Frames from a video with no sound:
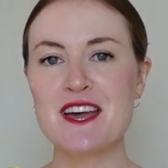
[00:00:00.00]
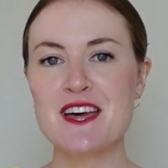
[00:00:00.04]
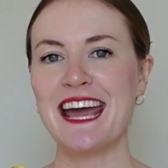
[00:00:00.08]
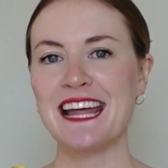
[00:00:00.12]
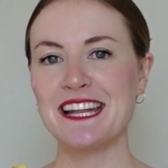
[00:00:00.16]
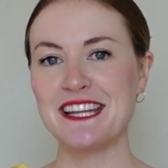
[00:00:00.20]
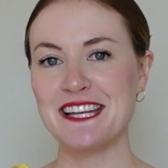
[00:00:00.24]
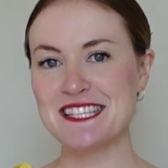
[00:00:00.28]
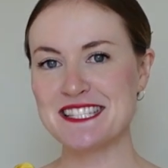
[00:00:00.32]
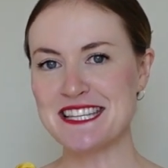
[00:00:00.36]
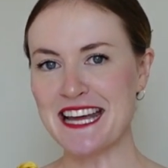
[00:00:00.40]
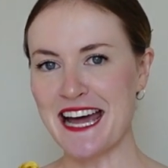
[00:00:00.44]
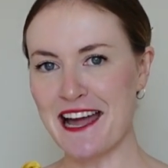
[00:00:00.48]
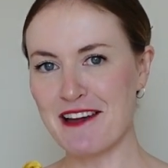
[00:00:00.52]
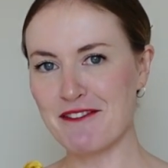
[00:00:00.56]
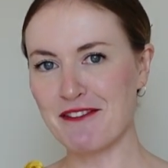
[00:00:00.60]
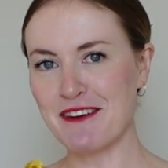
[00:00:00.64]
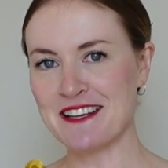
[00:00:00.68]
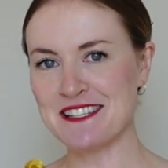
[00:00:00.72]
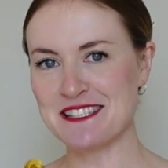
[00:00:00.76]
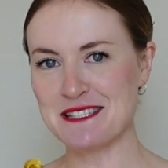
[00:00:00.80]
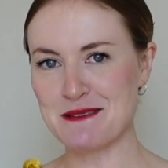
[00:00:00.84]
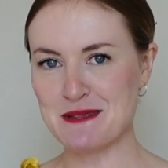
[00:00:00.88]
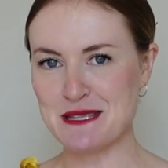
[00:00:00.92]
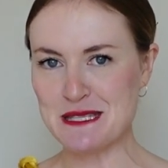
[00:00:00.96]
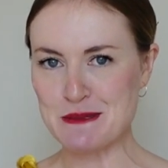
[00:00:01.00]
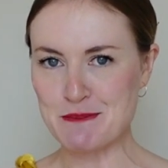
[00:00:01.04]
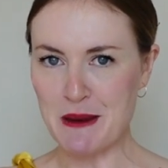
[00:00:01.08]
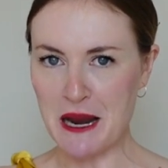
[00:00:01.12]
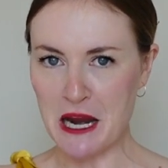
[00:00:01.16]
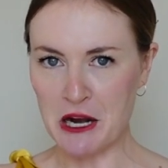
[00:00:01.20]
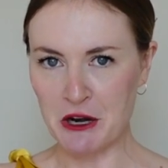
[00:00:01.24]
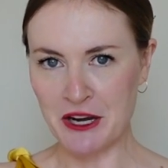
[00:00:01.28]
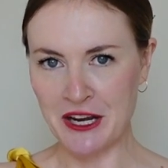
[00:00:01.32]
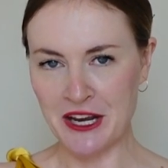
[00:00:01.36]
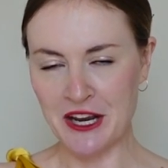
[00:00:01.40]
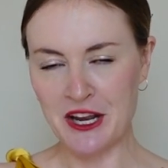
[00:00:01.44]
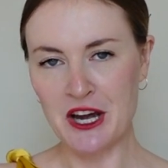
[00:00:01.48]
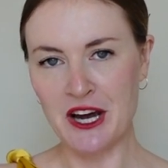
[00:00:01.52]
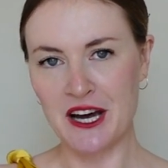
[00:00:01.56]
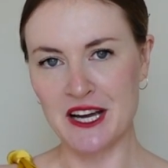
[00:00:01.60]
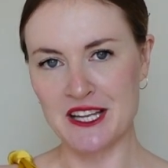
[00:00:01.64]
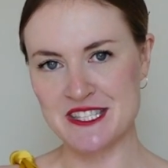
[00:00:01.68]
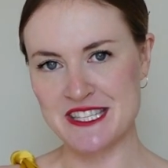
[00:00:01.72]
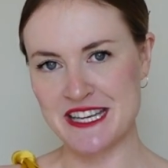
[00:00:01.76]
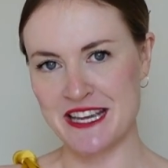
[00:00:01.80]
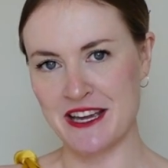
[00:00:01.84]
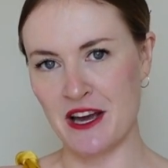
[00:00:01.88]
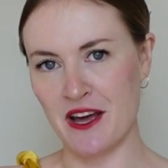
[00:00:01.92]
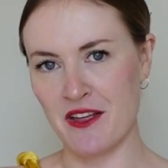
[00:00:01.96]
At least I find some inspiring
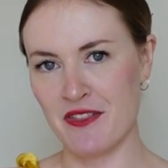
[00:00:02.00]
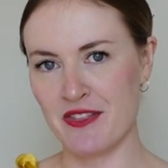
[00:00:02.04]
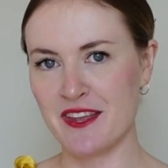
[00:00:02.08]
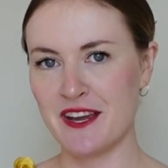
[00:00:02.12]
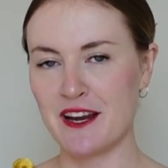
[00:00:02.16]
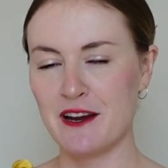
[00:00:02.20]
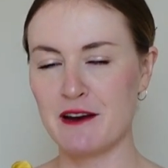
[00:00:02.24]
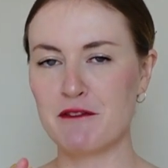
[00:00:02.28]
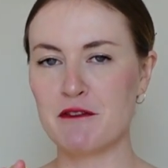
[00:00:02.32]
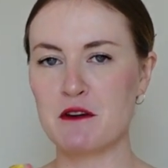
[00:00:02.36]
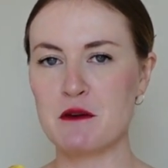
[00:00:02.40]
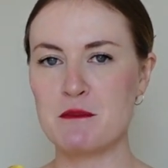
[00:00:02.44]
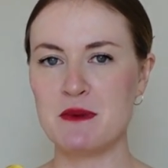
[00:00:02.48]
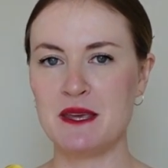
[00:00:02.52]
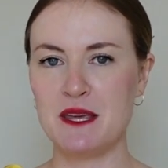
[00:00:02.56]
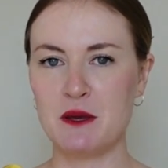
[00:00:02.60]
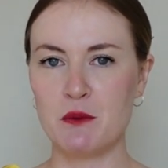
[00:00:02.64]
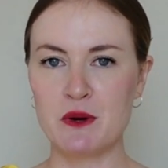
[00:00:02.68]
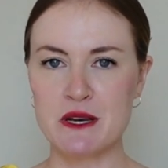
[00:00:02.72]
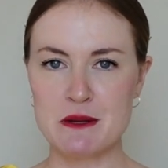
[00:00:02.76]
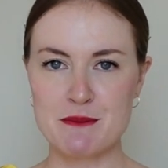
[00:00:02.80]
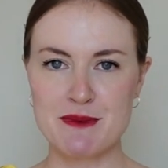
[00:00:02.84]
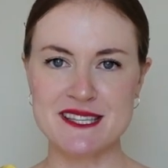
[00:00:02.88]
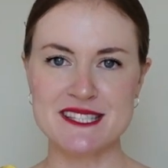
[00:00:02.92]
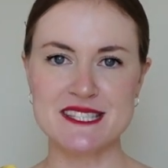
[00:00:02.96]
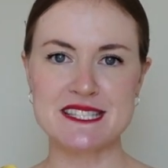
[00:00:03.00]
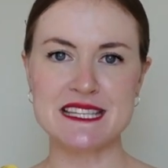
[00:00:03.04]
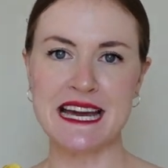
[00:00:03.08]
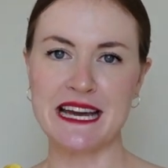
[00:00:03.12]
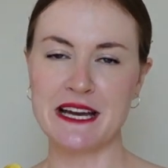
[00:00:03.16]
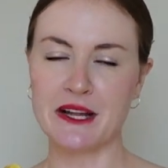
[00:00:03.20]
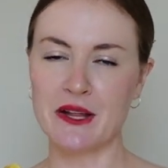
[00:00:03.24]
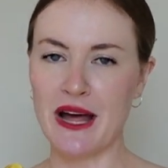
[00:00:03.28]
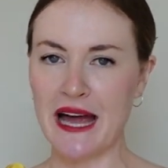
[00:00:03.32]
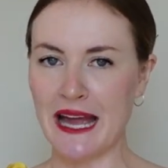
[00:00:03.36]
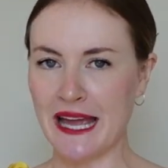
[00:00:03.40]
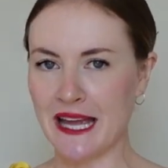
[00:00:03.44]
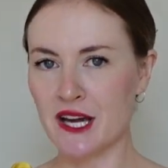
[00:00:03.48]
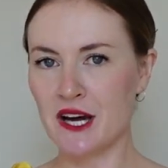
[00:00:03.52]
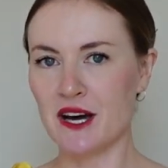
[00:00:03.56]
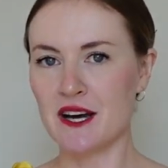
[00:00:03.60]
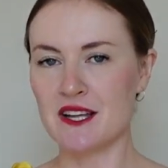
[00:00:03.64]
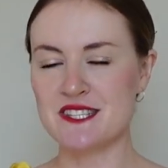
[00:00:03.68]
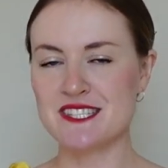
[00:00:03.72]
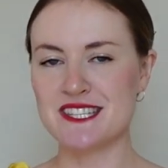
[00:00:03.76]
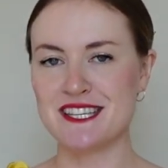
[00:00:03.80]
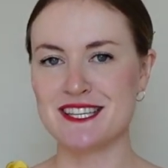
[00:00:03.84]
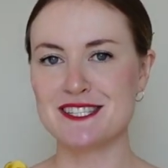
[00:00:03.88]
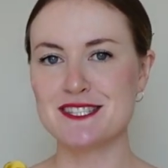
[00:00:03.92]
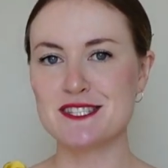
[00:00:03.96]
content on there. For me, one of my style
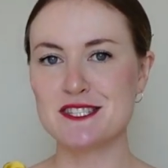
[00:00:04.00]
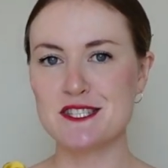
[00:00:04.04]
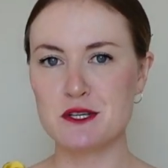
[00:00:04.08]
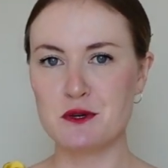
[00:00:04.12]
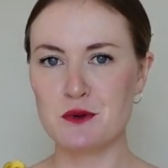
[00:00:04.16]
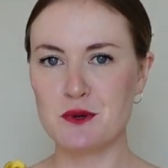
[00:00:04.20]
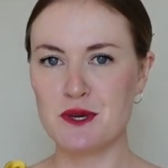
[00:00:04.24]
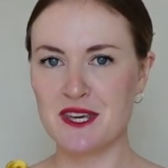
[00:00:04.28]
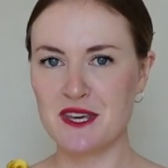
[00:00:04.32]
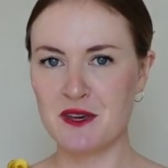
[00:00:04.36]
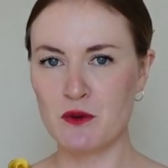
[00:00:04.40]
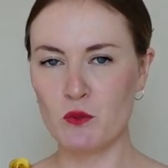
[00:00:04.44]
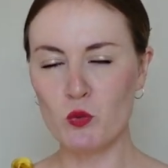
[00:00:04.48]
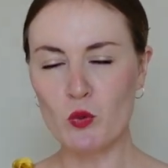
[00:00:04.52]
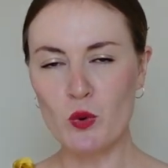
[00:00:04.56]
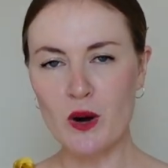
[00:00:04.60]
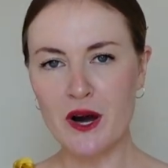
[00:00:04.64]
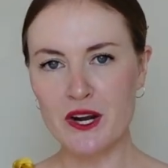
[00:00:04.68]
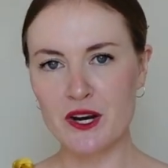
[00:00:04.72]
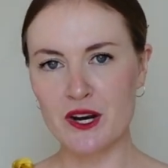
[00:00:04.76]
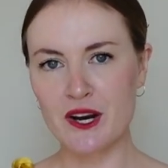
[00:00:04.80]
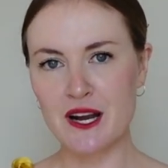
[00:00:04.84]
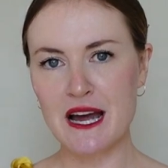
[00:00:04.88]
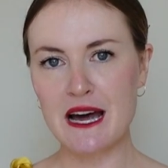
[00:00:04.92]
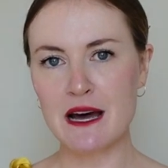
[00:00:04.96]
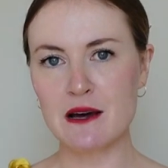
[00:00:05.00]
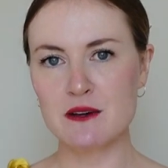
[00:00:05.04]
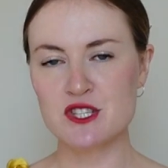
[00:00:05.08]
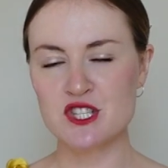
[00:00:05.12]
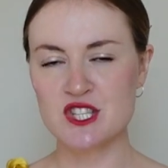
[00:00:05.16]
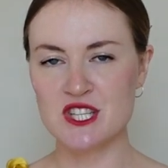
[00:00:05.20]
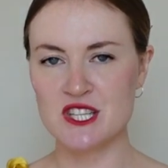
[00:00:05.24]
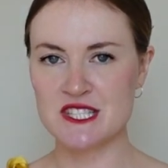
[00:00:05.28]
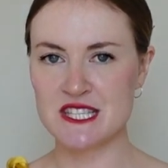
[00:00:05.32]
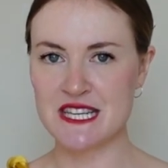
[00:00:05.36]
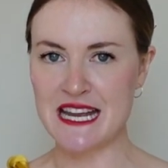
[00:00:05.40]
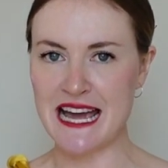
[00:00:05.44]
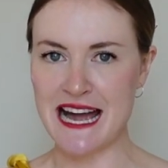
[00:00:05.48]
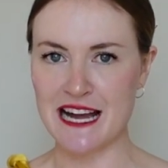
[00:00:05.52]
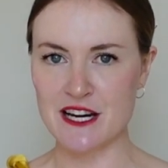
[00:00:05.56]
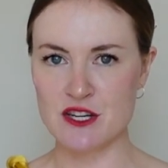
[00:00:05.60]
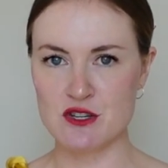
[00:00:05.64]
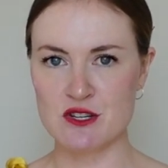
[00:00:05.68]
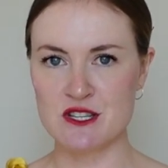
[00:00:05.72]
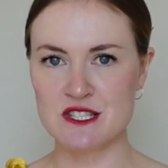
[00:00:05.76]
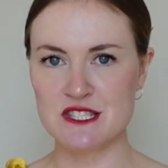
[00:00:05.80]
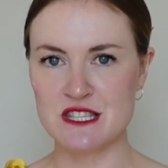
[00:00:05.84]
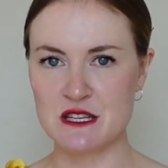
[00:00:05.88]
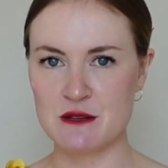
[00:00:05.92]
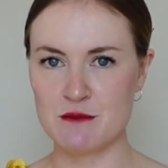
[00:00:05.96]
icons is Suki Waterhouse. She's an
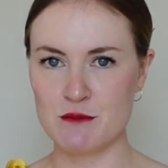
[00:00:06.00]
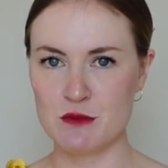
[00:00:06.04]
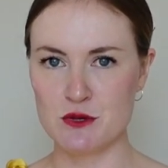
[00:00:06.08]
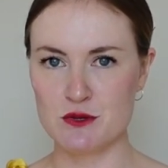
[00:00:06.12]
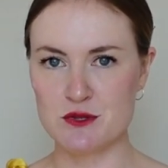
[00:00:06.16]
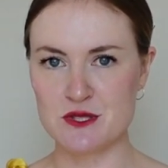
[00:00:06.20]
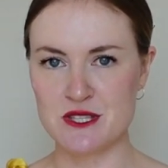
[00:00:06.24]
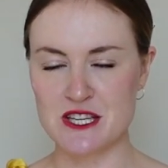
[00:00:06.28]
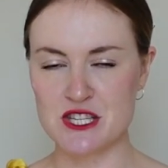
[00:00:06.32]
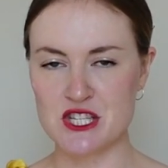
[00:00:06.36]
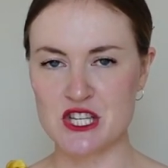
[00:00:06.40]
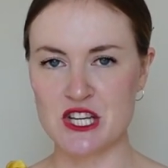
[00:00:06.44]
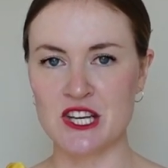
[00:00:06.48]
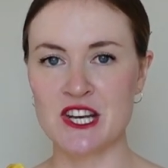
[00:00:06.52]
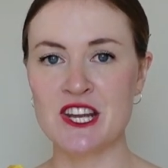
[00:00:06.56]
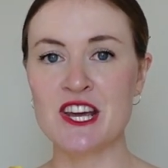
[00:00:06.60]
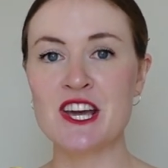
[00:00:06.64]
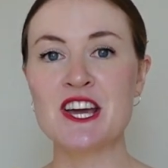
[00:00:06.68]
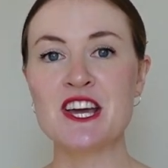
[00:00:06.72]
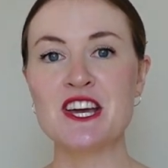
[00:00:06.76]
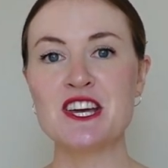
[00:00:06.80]
actress and musician.